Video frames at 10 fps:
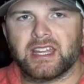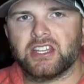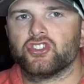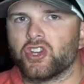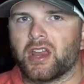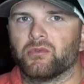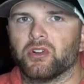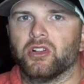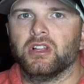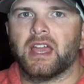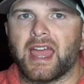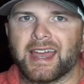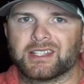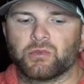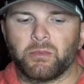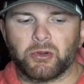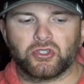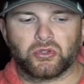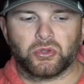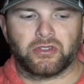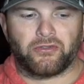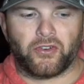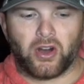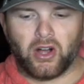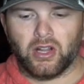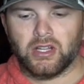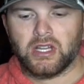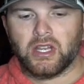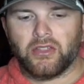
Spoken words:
in general, as we push through the fall,